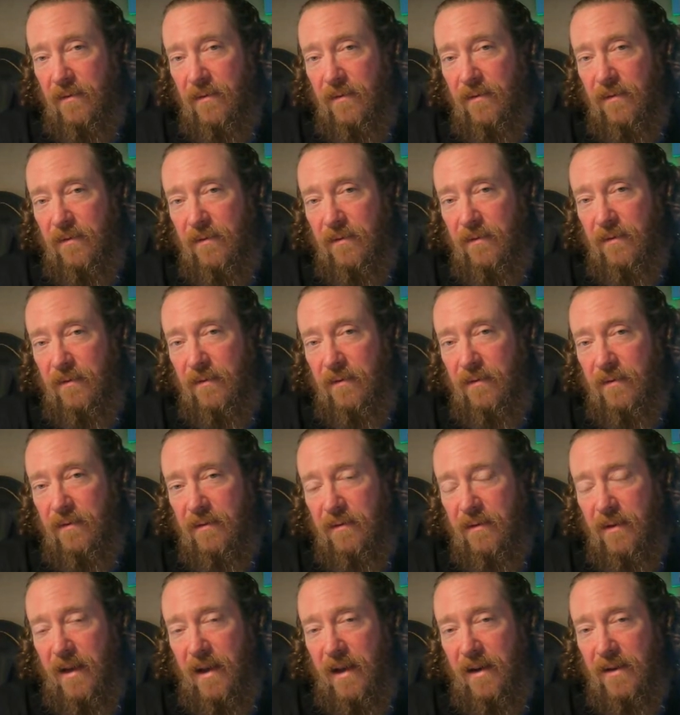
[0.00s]
of
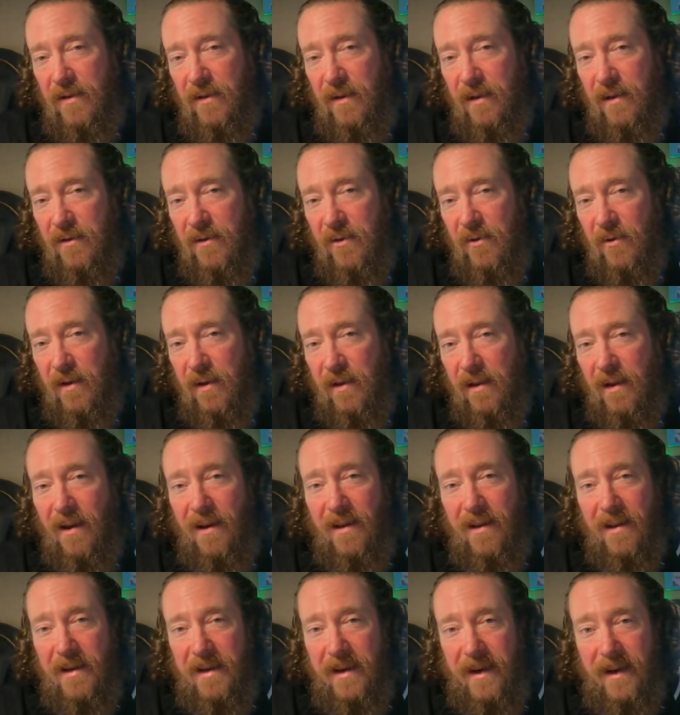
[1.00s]
actually enjoying the
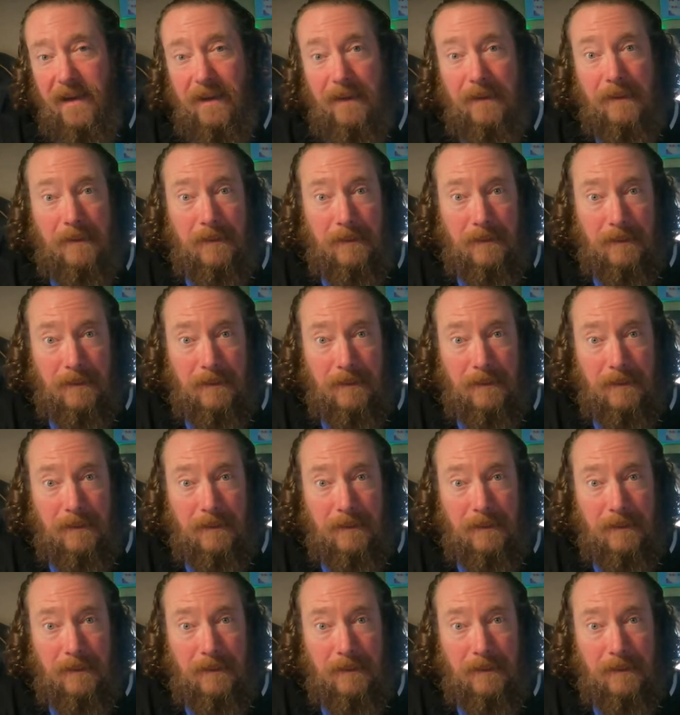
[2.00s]
holiday.